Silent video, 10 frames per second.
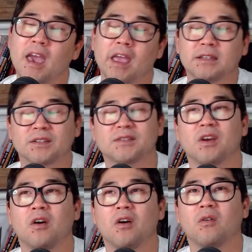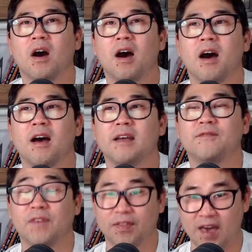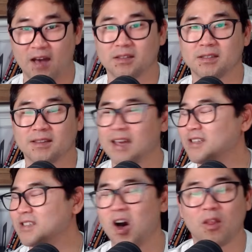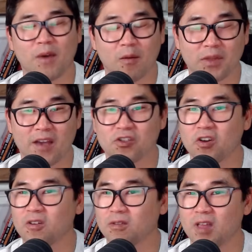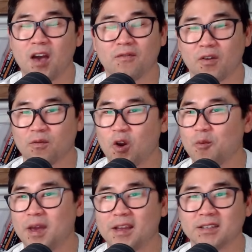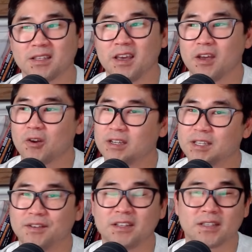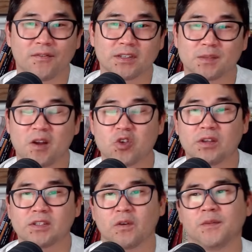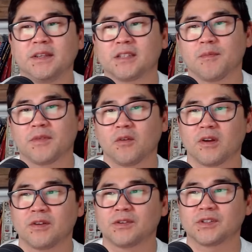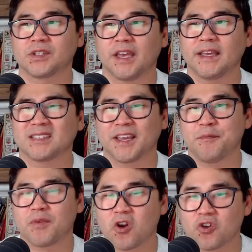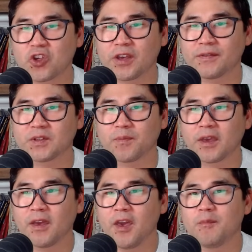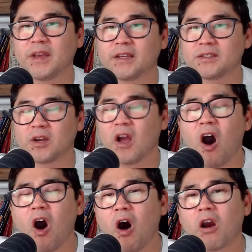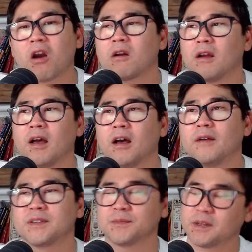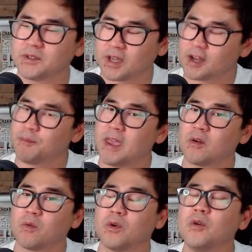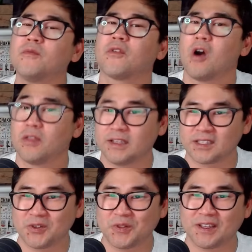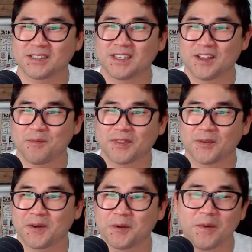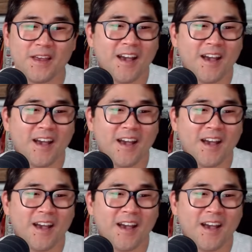And so fifth house, that is all about pleasure, love, romance, creativity, self-expression. So it could be something where you're just like, it's like a purging of something, because there are, sometimes you got to make room for all these new things to come through.